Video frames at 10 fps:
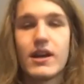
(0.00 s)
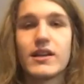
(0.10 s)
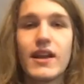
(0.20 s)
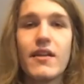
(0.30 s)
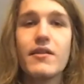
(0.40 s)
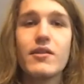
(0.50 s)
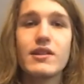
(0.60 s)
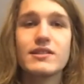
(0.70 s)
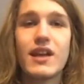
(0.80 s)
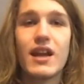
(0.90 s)
Now that you
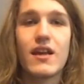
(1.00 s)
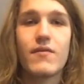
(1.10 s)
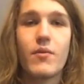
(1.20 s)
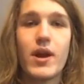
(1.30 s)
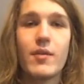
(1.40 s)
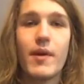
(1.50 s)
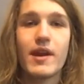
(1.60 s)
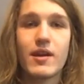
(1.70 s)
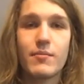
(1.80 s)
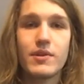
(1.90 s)
decided if you want to buy a
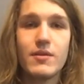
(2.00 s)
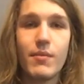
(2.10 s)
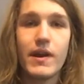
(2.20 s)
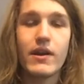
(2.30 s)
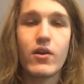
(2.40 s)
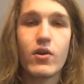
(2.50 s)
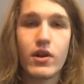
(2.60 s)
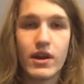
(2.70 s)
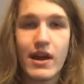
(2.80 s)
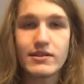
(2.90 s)
complete bike or a
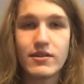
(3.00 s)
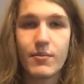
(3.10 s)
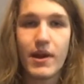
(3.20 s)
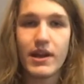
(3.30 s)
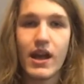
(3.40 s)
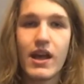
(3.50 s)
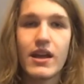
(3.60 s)
custom bike,